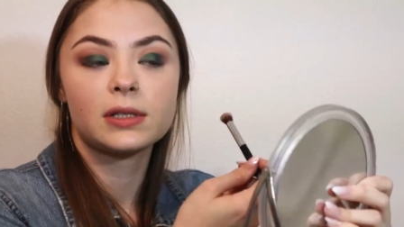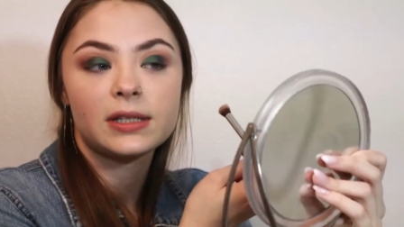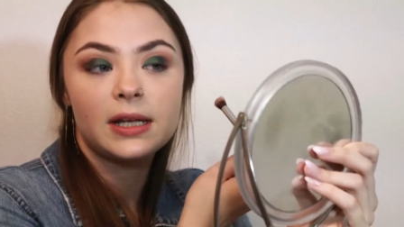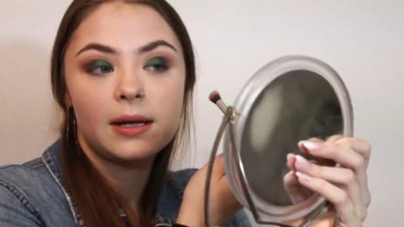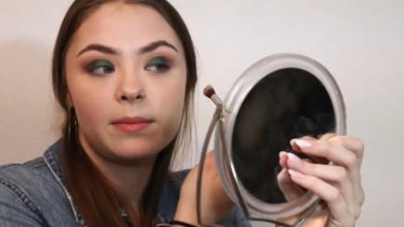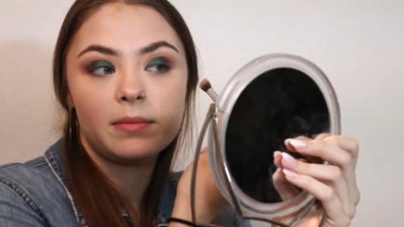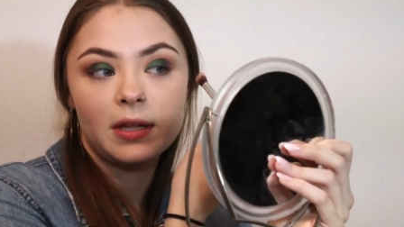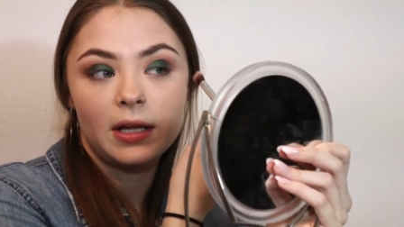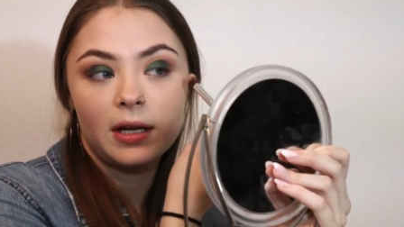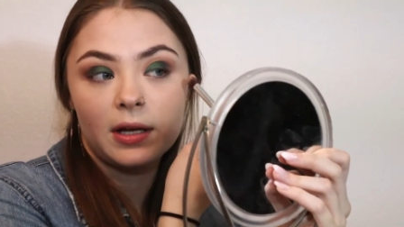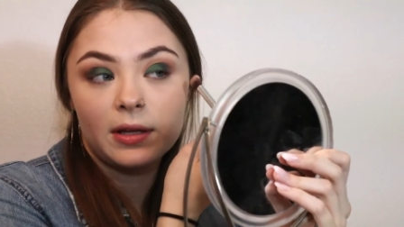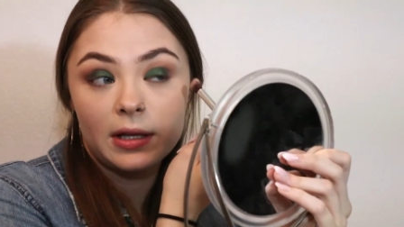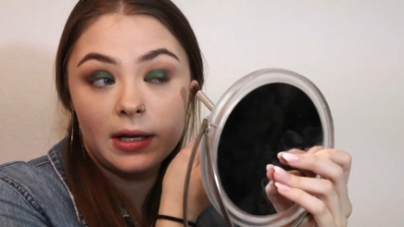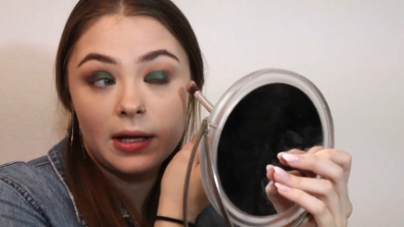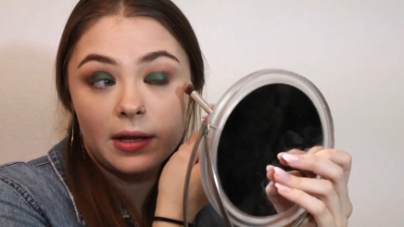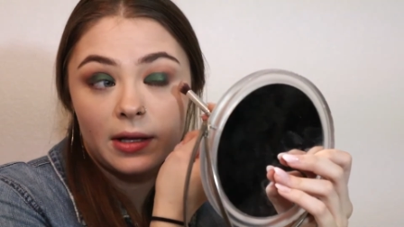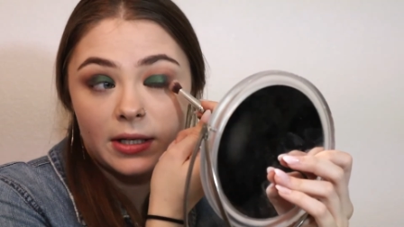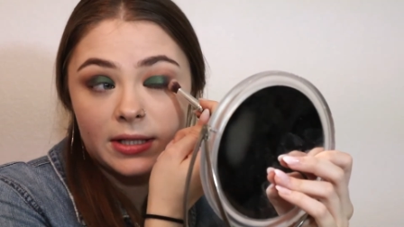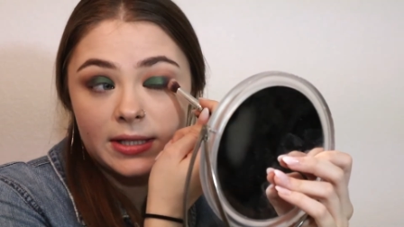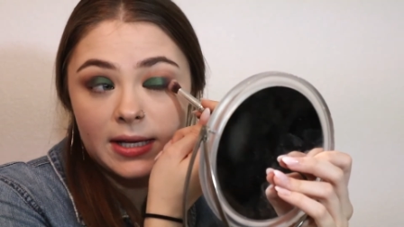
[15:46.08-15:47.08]
Same thing on the
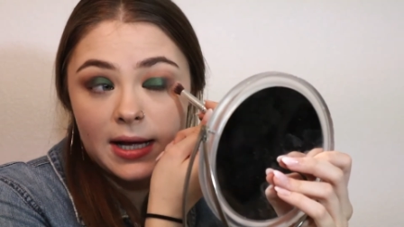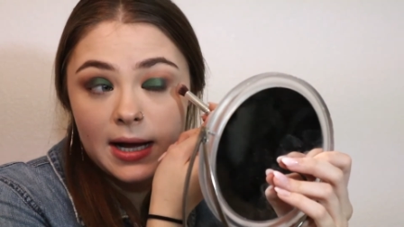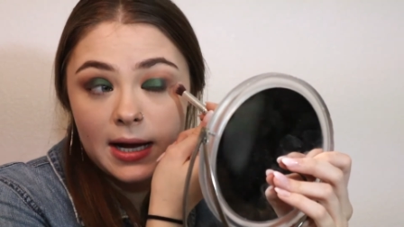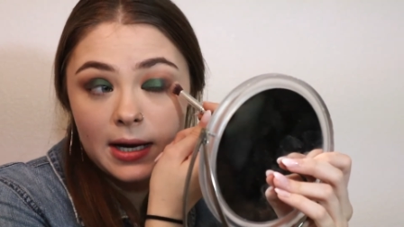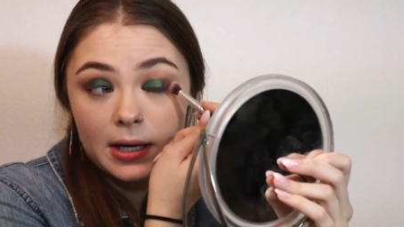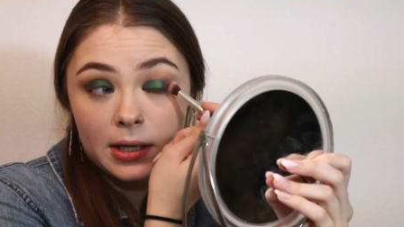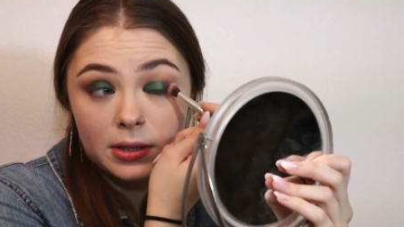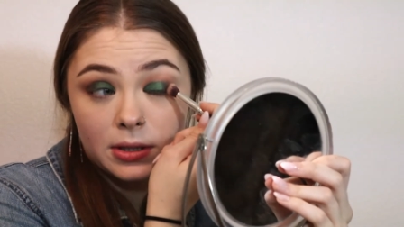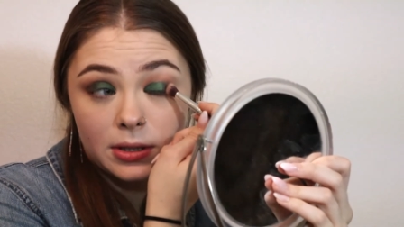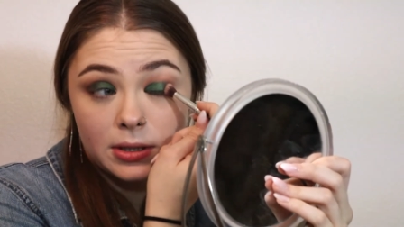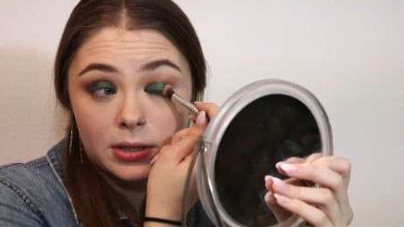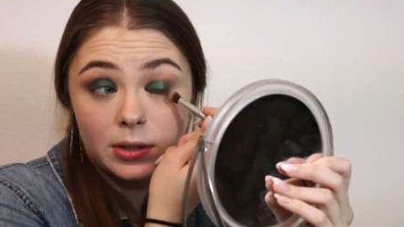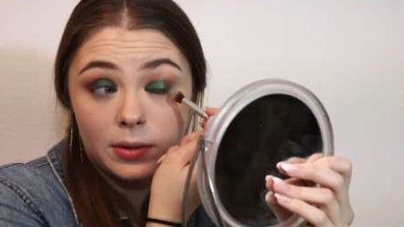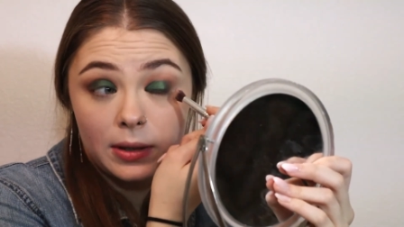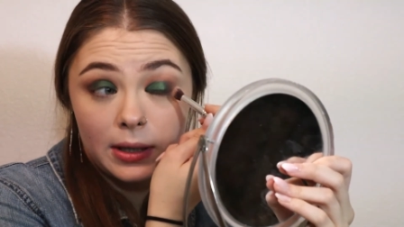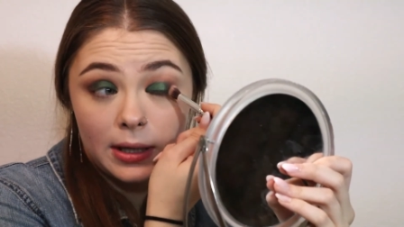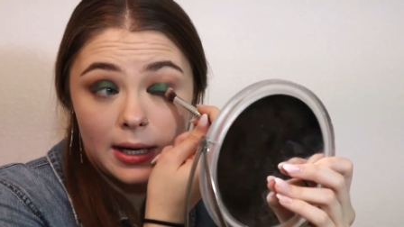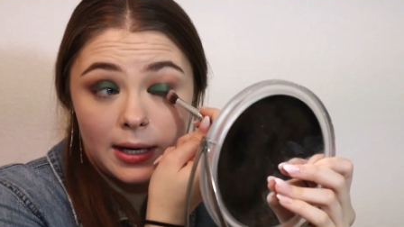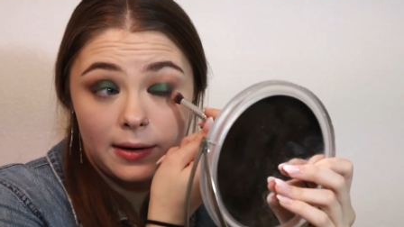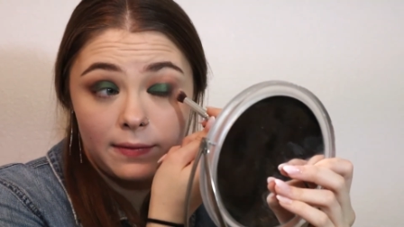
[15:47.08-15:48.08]
other side, just
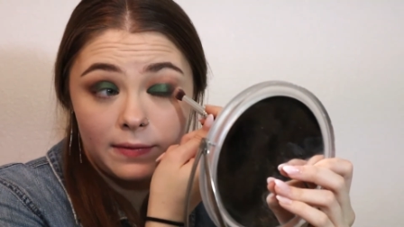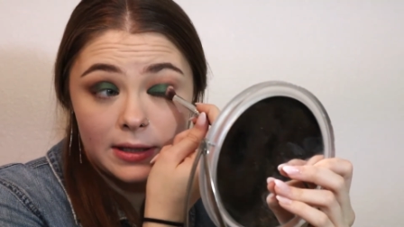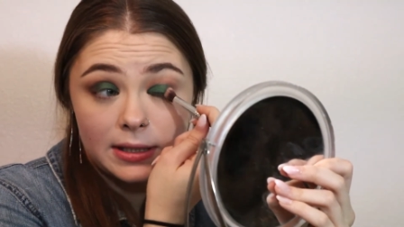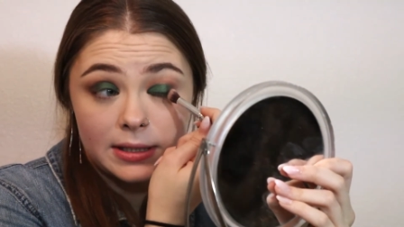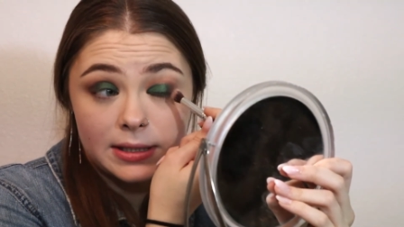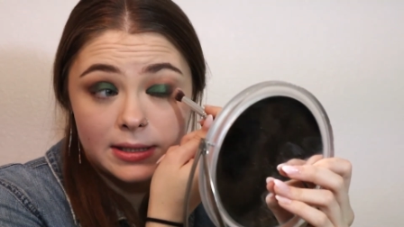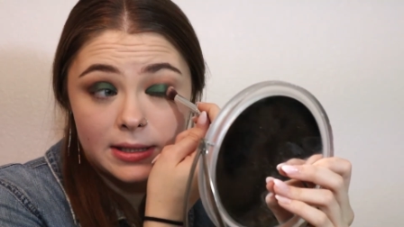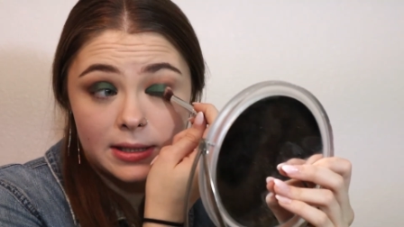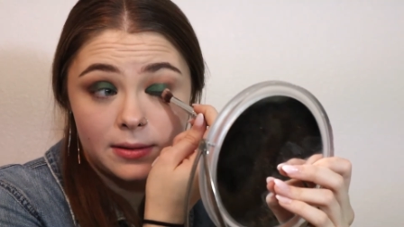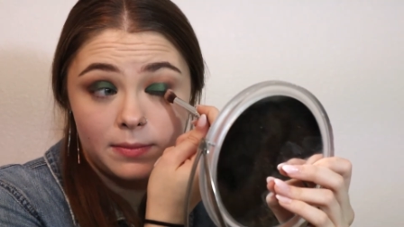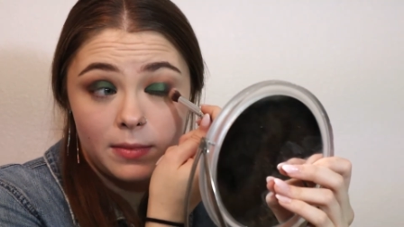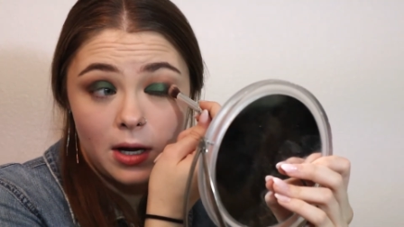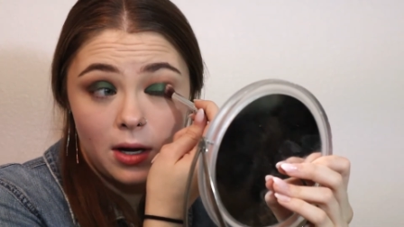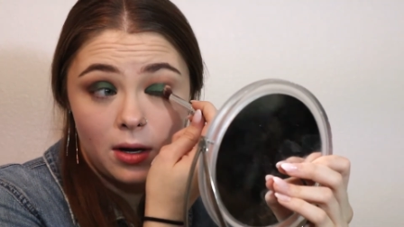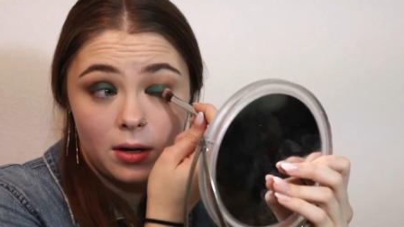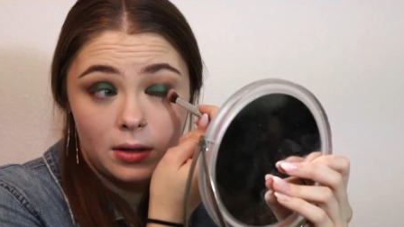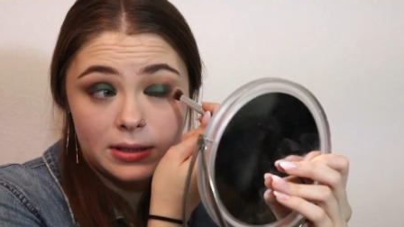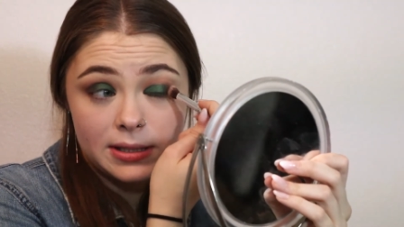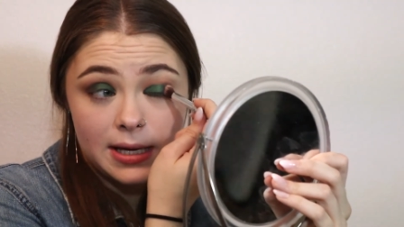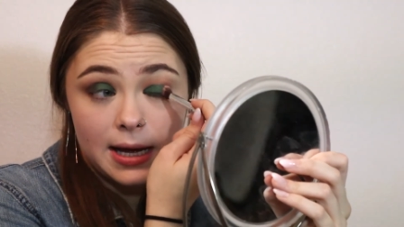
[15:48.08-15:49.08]
doing kind of these
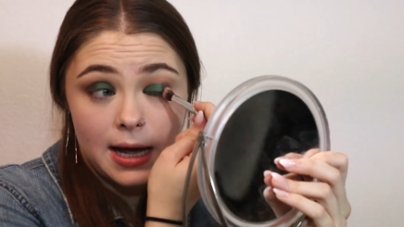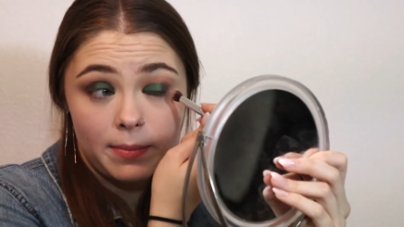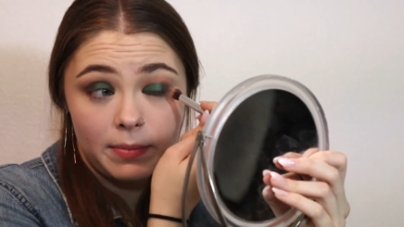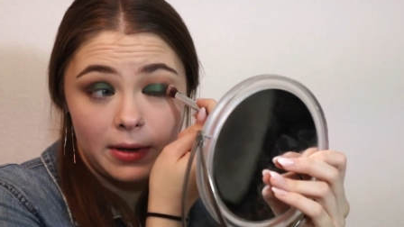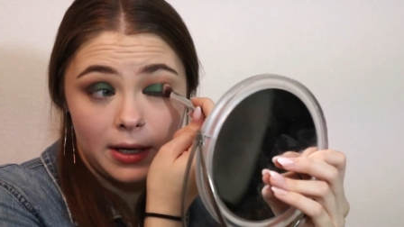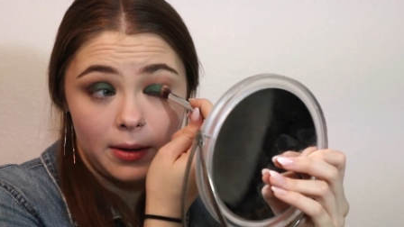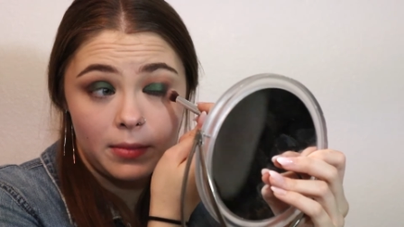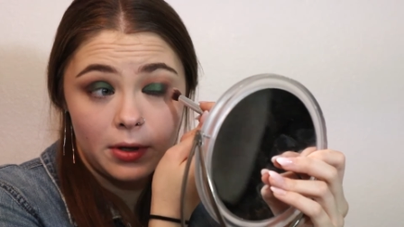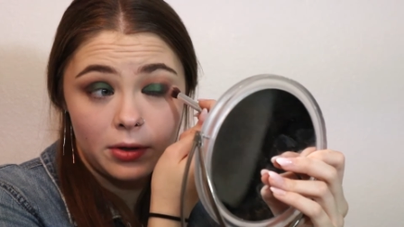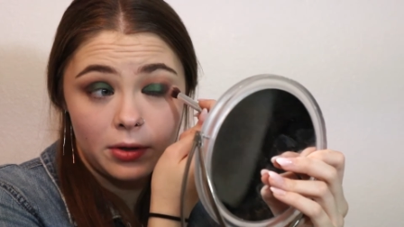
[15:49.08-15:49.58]
small tapping